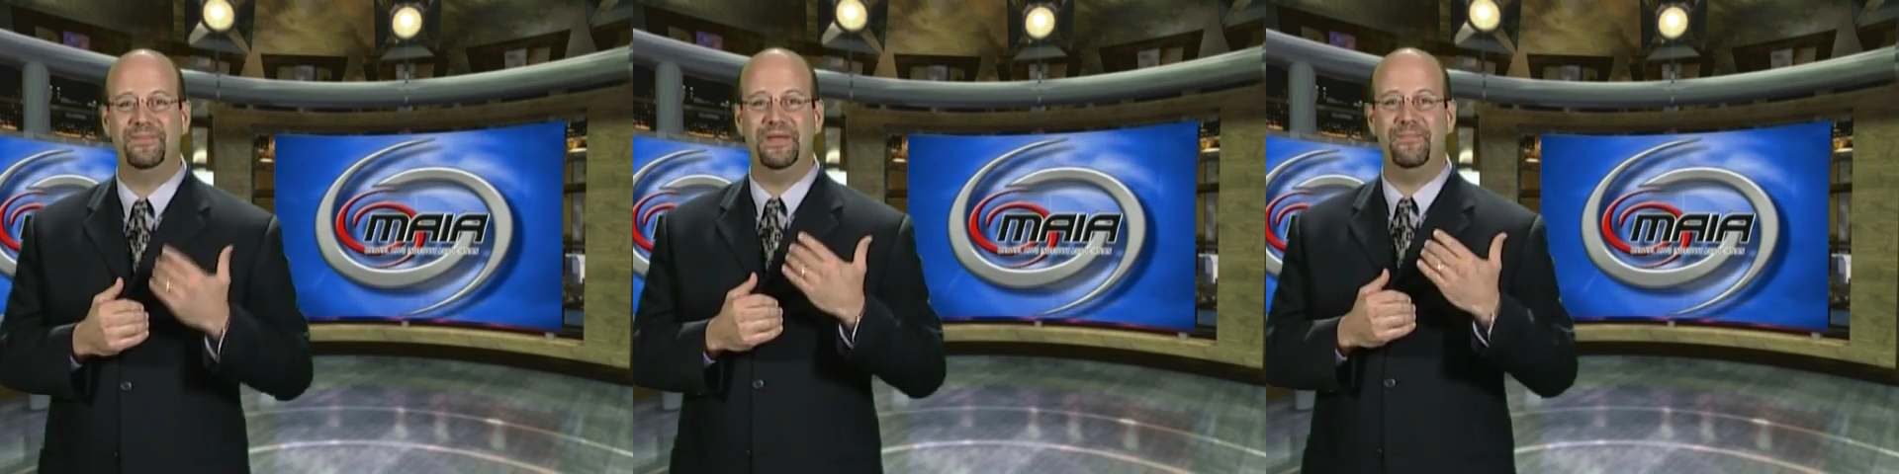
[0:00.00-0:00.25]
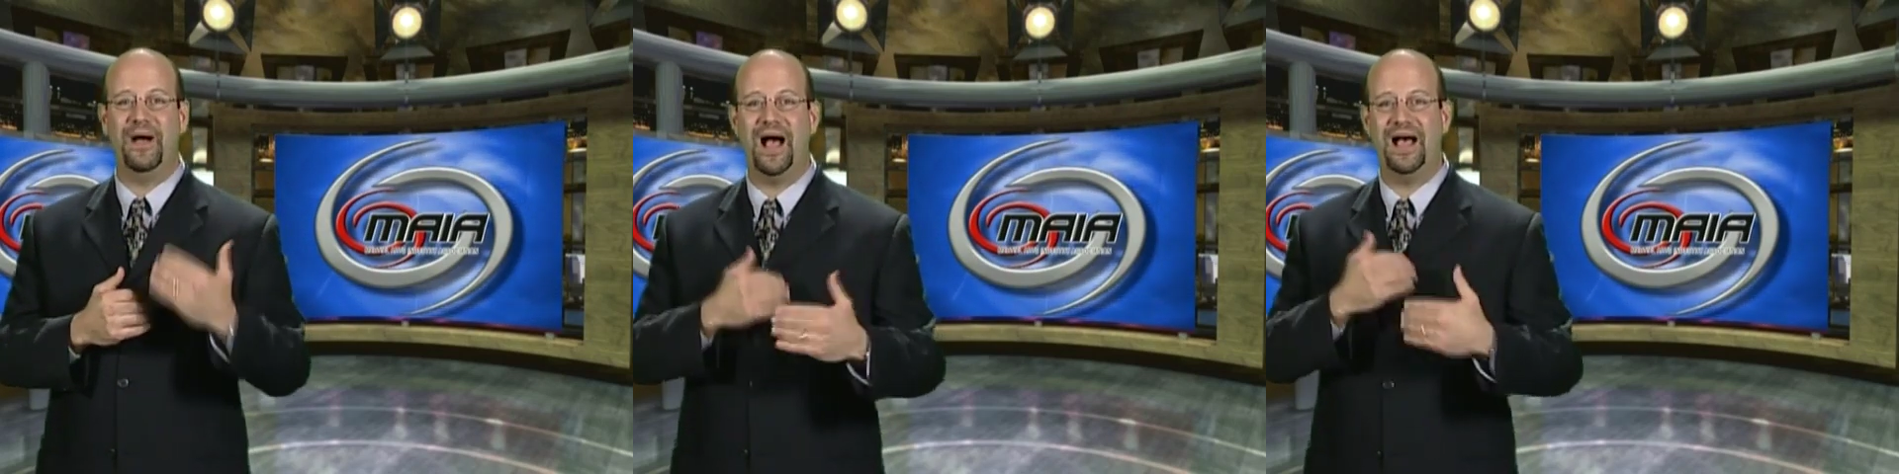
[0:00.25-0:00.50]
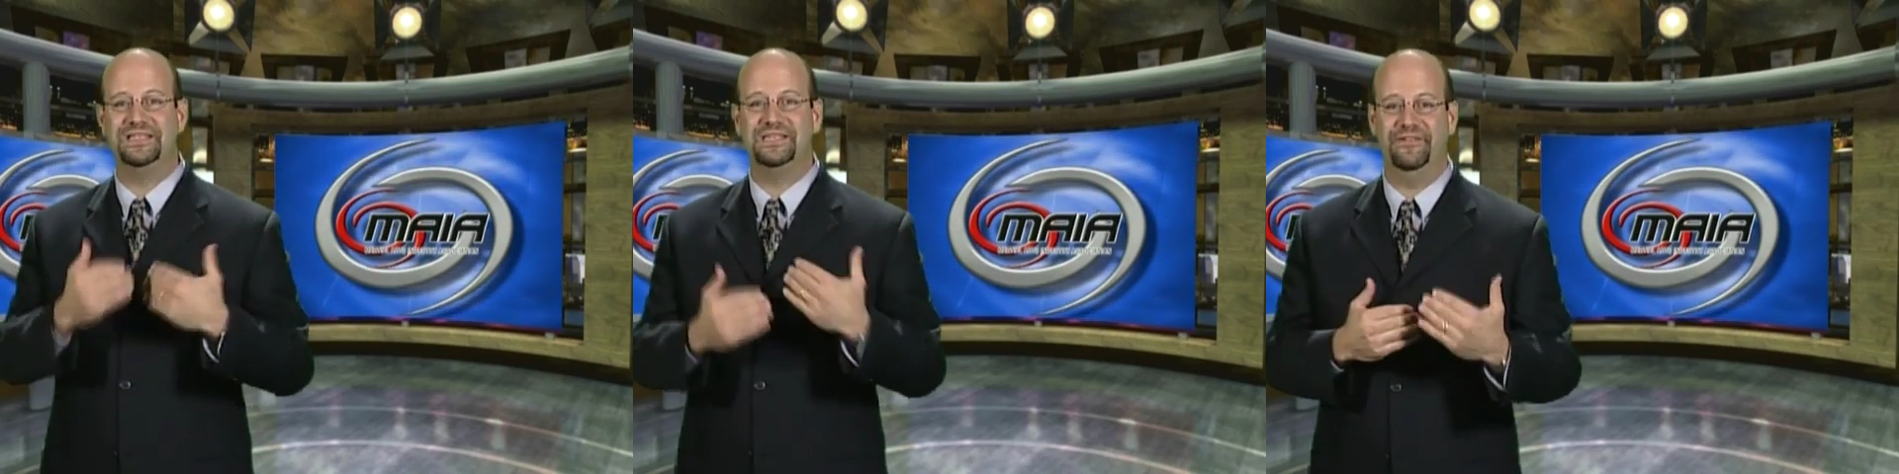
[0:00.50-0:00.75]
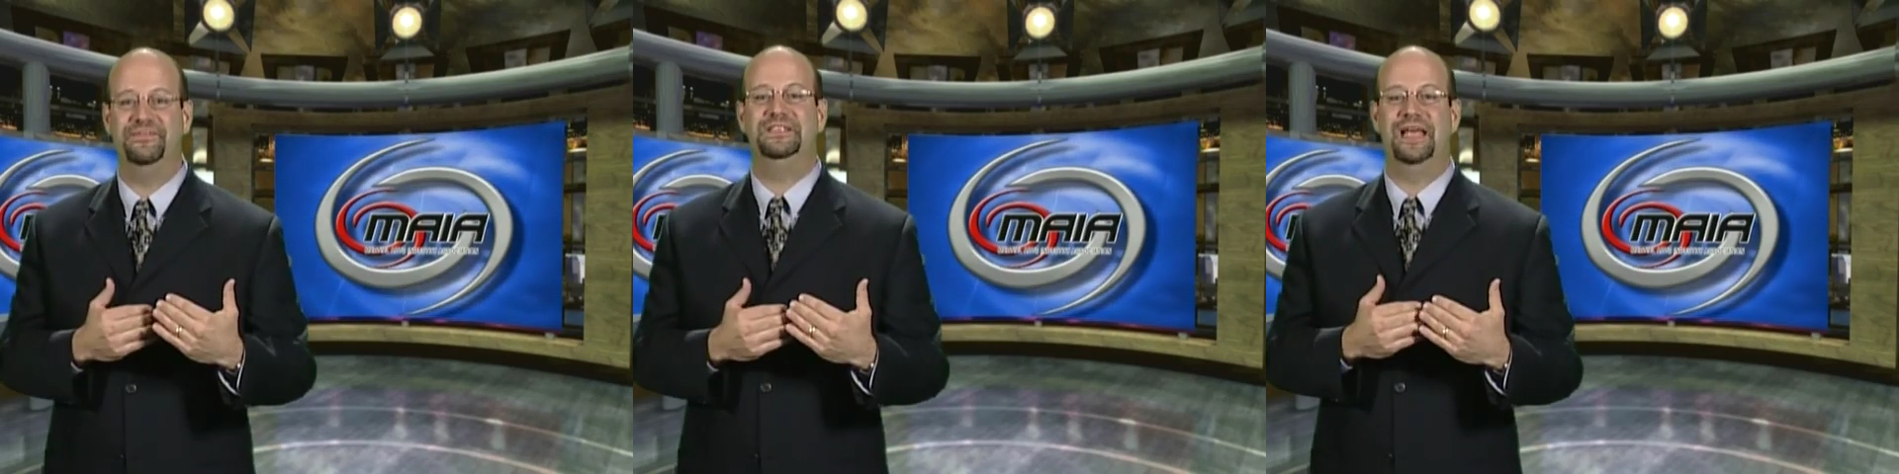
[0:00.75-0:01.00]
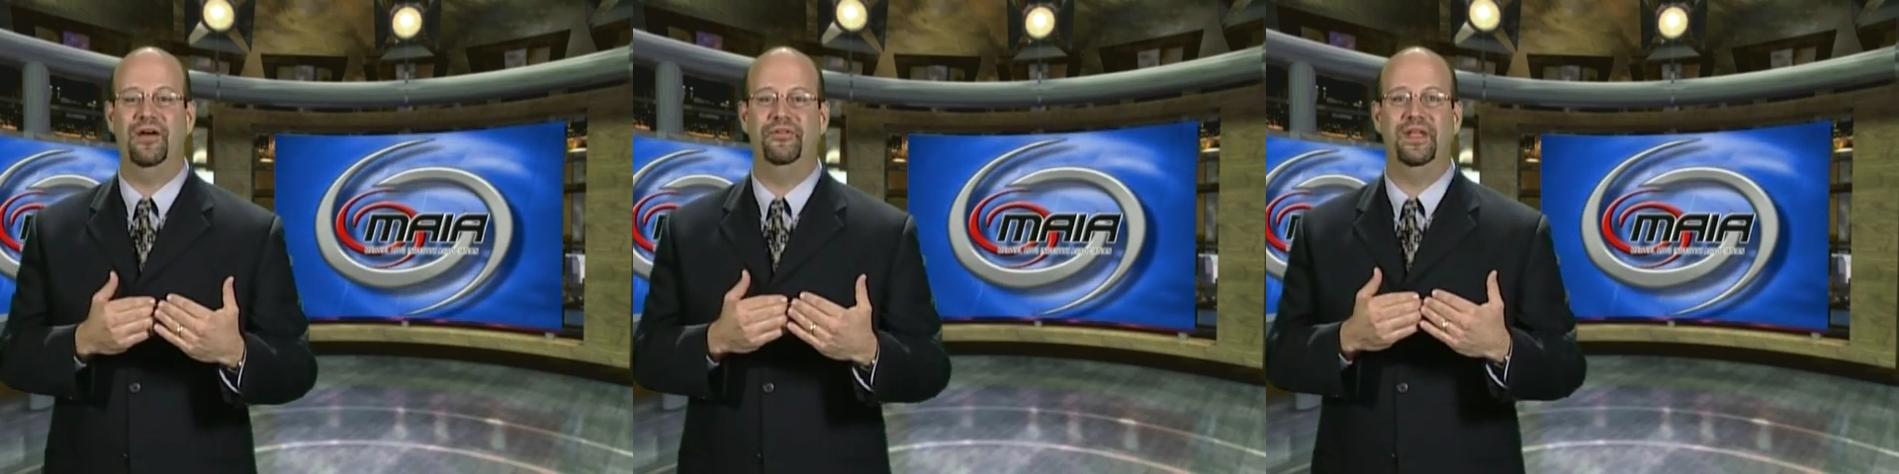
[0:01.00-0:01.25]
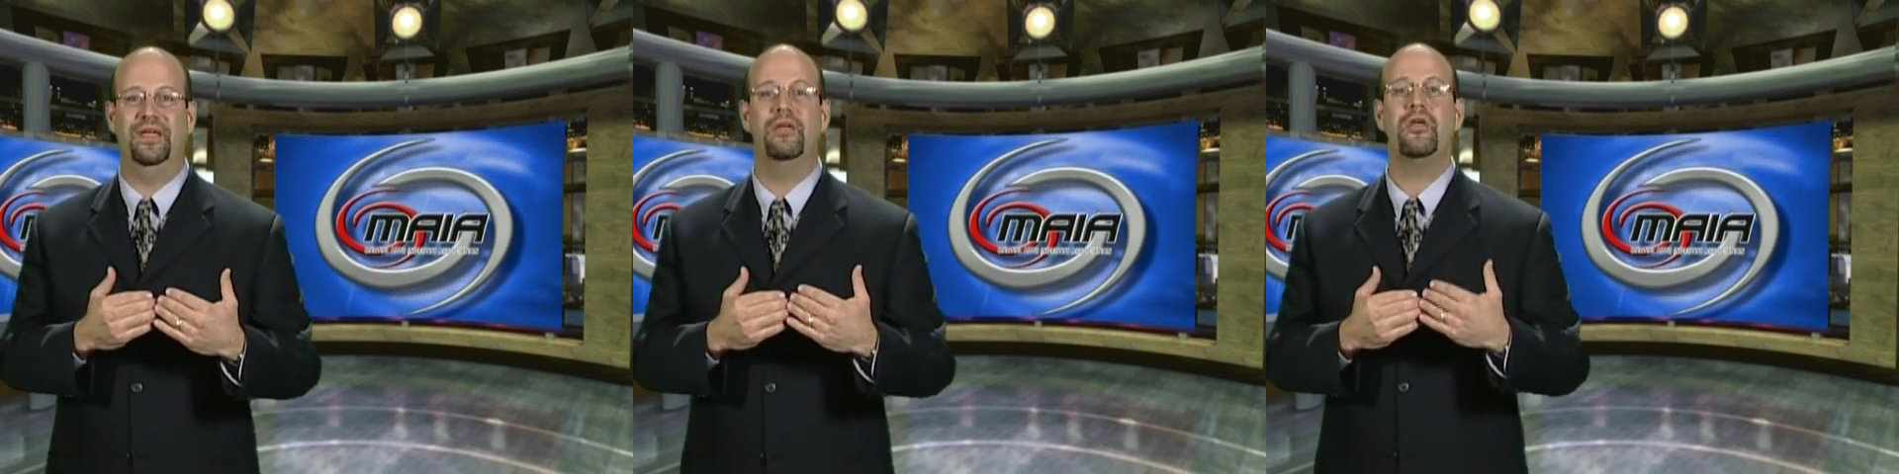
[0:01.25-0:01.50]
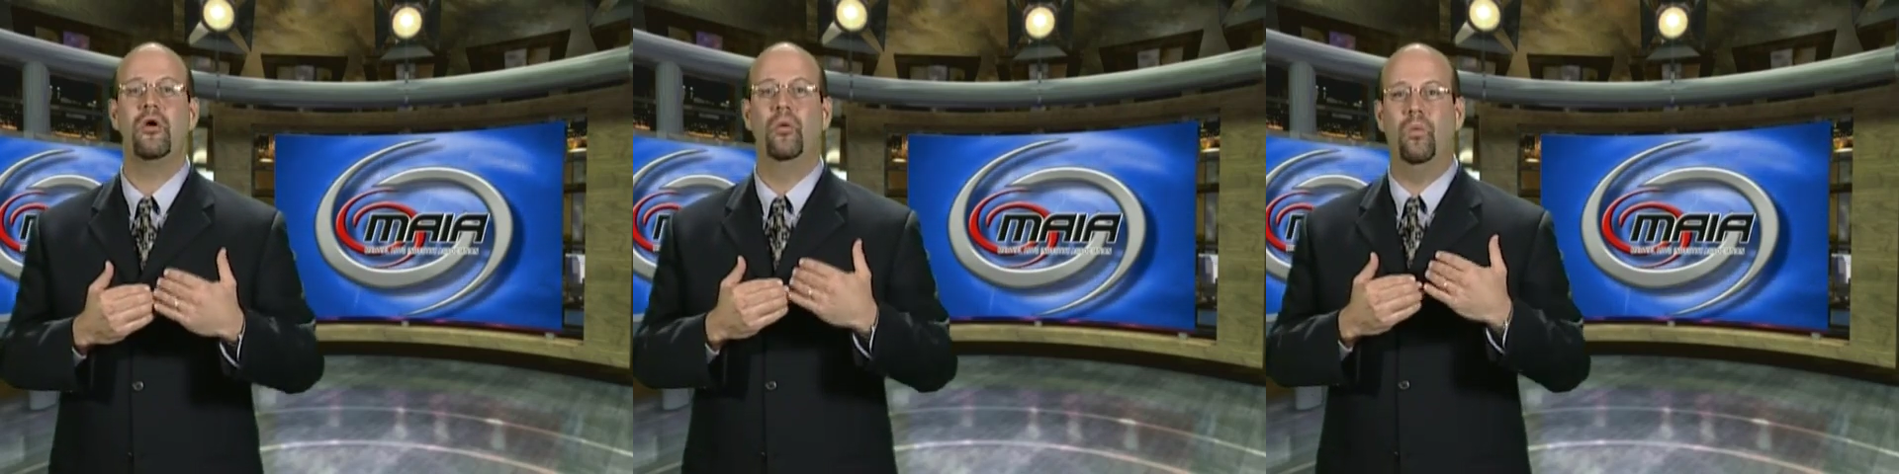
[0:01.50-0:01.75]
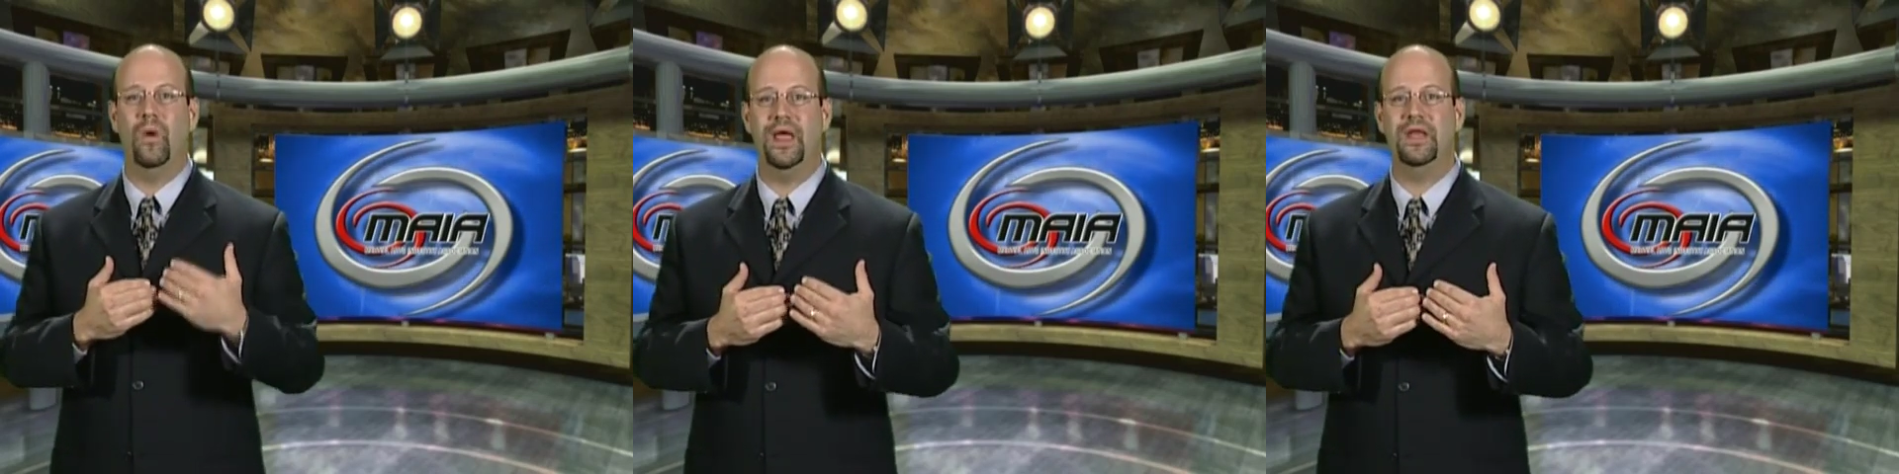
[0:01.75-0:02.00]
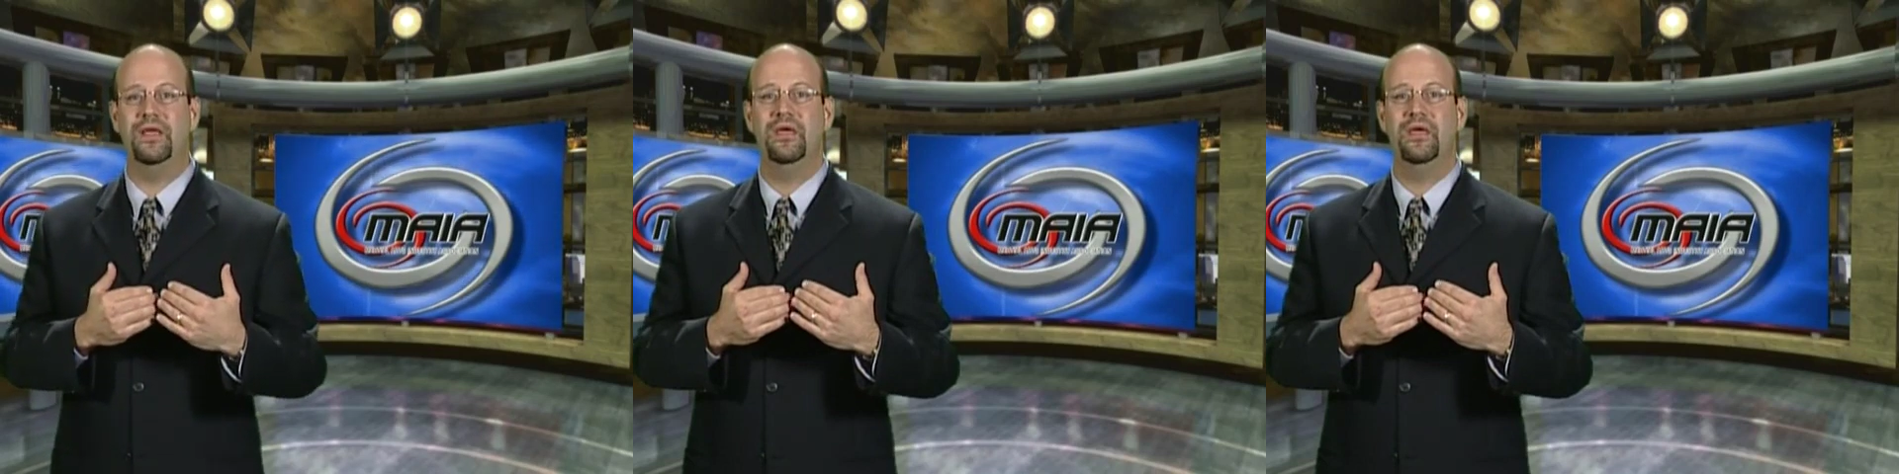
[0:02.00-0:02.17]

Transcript: positive sounding when